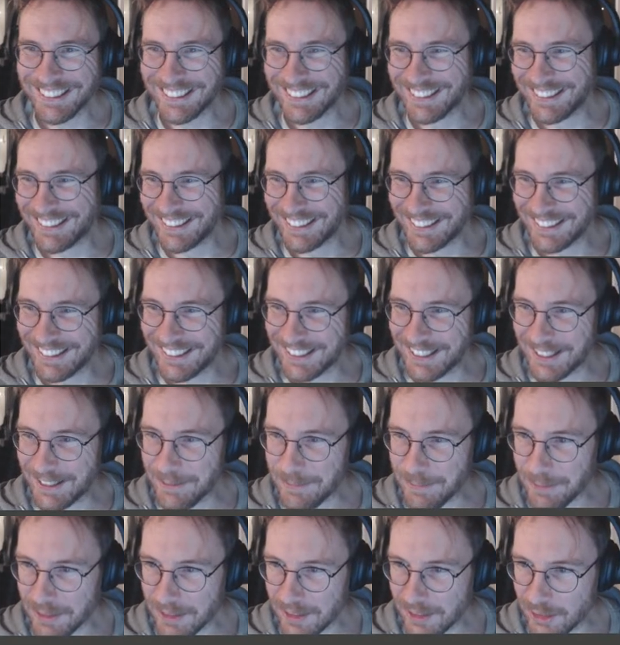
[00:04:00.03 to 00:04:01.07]
uh,
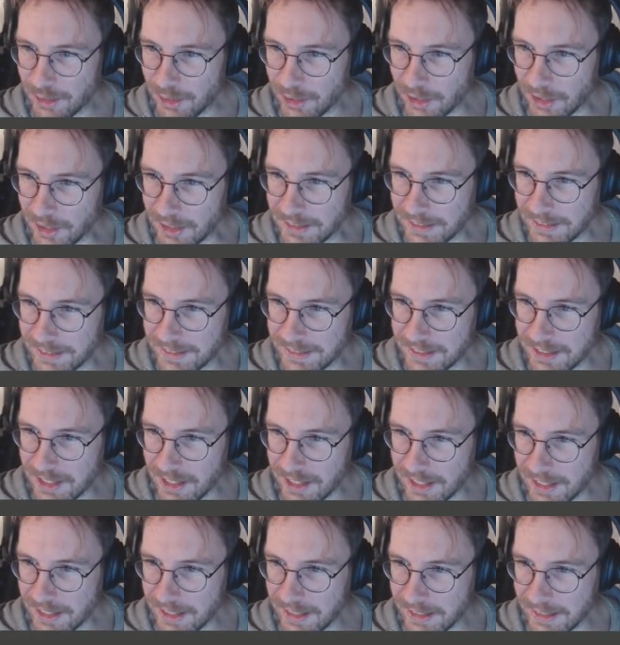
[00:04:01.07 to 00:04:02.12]
draw that
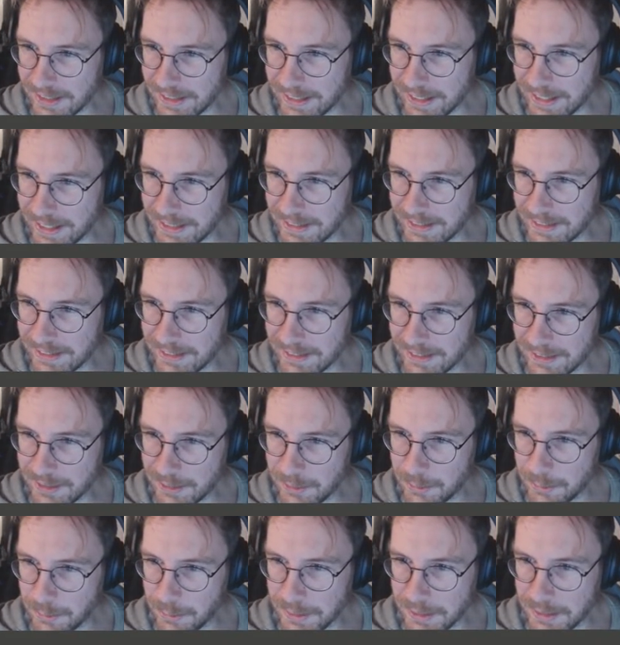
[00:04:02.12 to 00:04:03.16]
gigantic
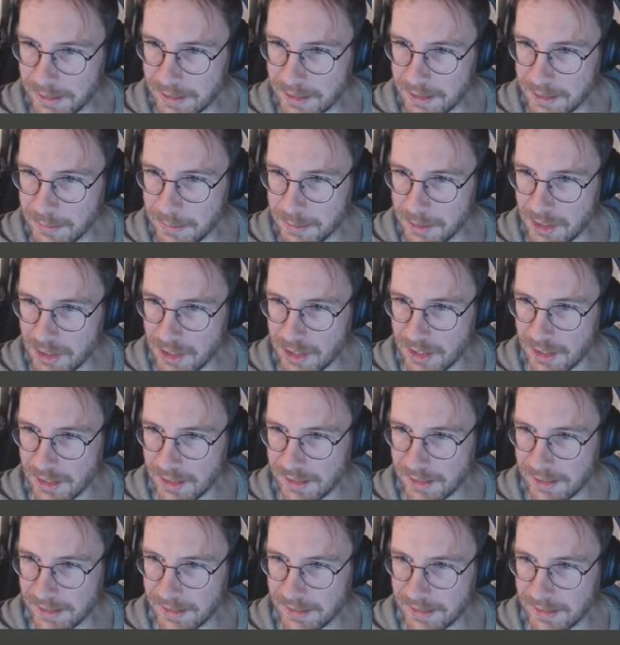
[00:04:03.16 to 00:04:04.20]
wheels machine
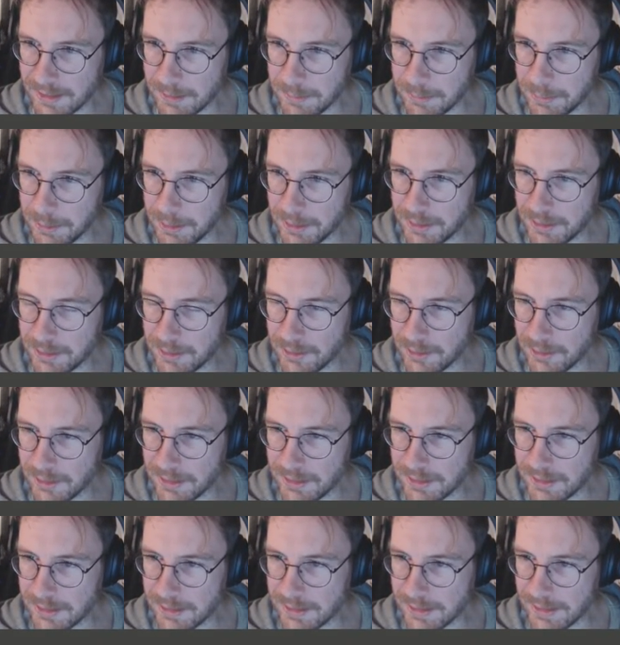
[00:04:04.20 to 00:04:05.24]
that they built during
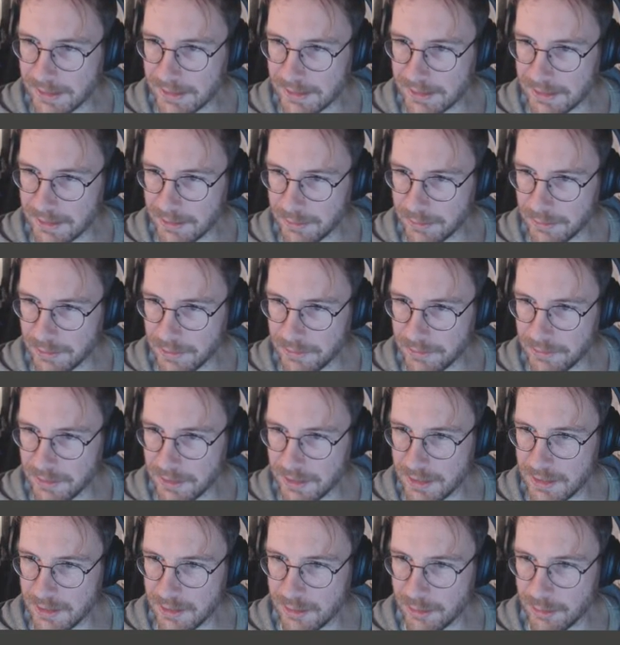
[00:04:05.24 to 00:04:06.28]
the nineteen
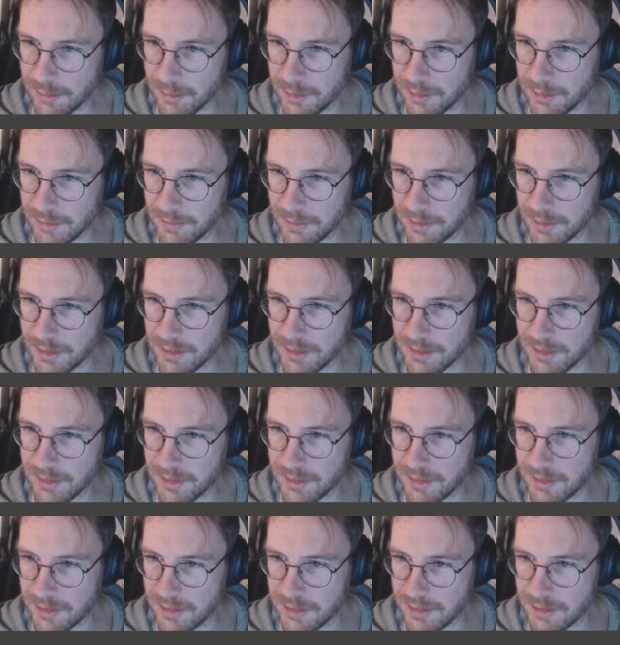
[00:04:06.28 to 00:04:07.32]
fifties to traverse the
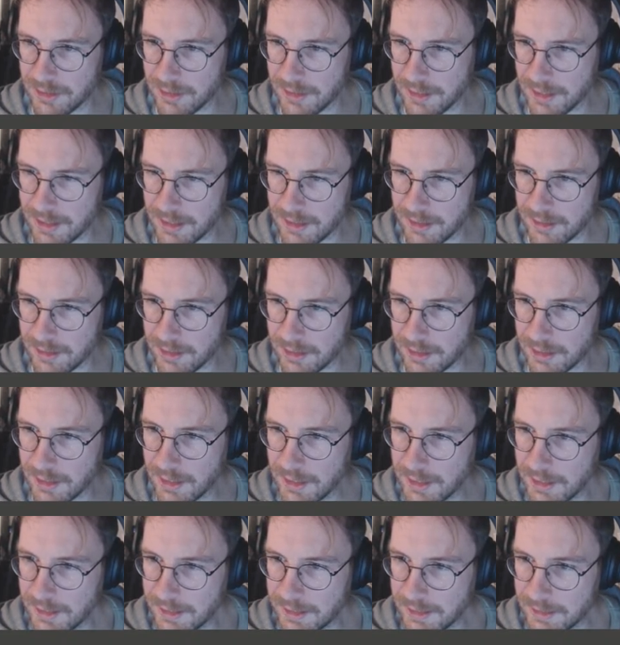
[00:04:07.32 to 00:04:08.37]
des desert.
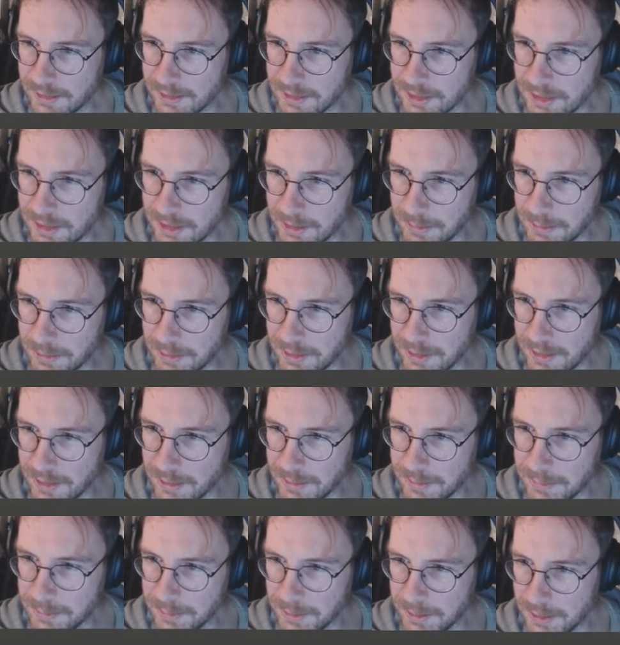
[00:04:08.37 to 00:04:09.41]
Or something,
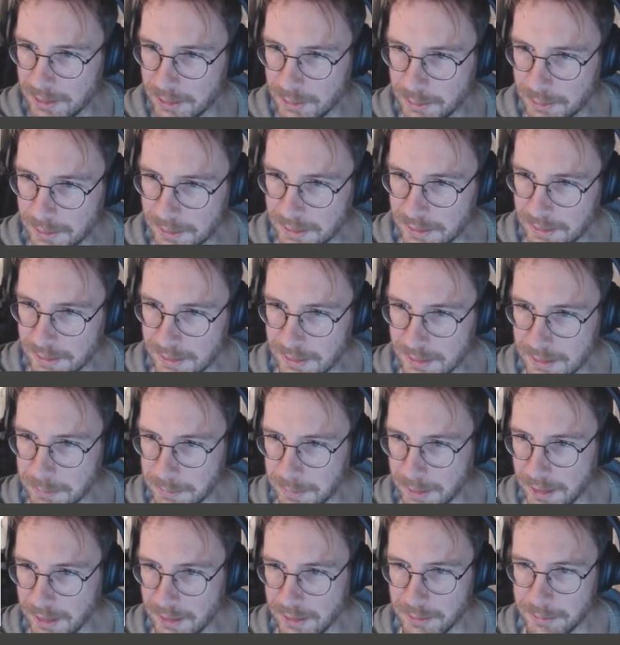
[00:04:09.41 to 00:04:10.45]
but do it in a
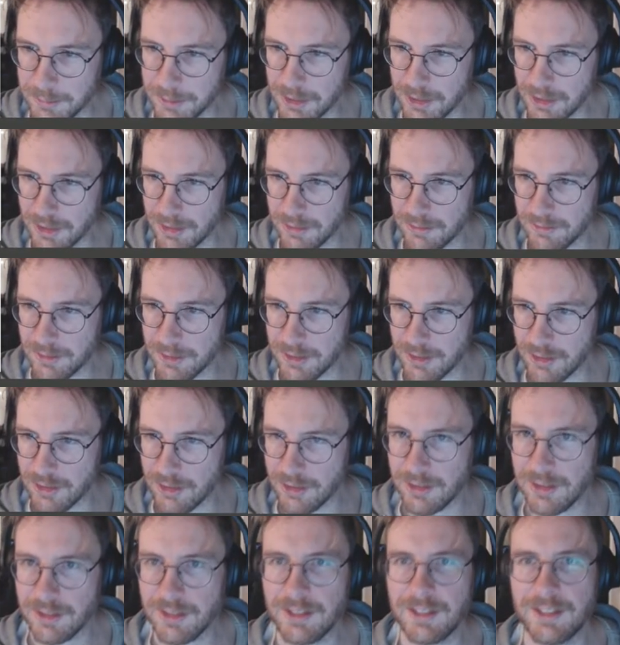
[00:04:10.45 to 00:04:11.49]
micro machine
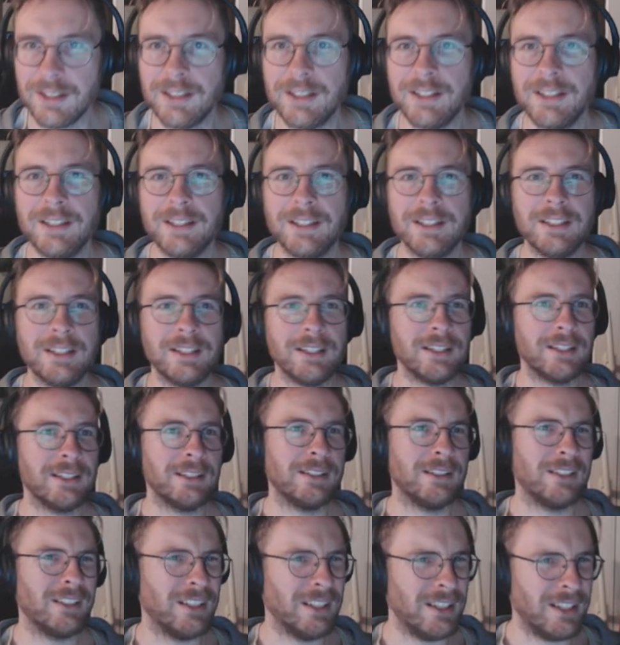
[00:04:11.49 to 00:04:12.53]
version.
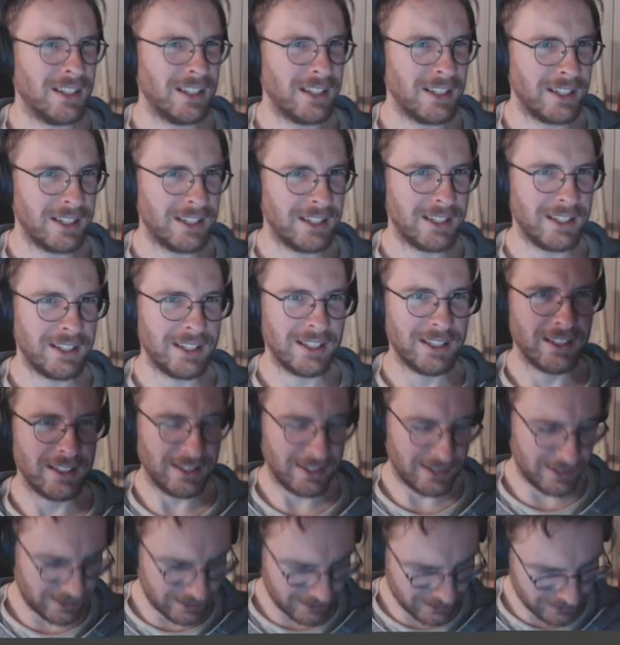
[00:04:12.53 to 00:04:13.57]
Uh,